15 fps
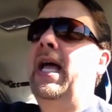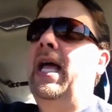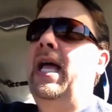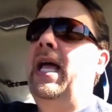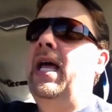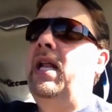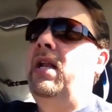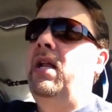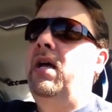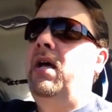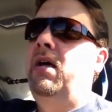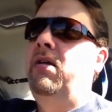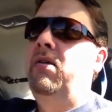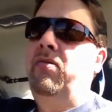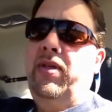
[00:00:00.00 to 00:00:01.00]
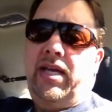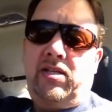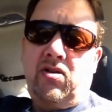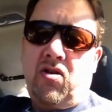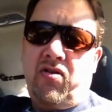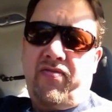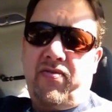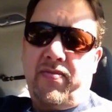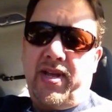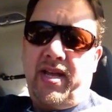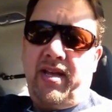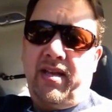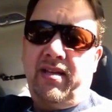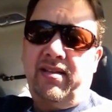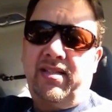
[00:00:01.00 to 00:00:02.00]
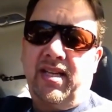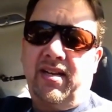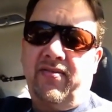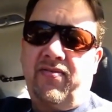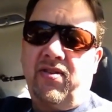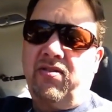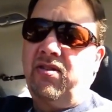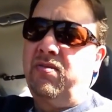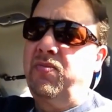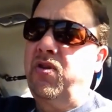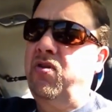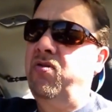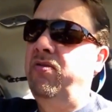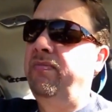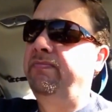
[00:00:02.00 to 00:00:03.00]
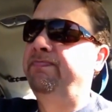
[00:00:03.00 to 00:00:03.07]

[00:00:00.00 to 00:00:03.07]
And that's hard for me, sitting in front of the computer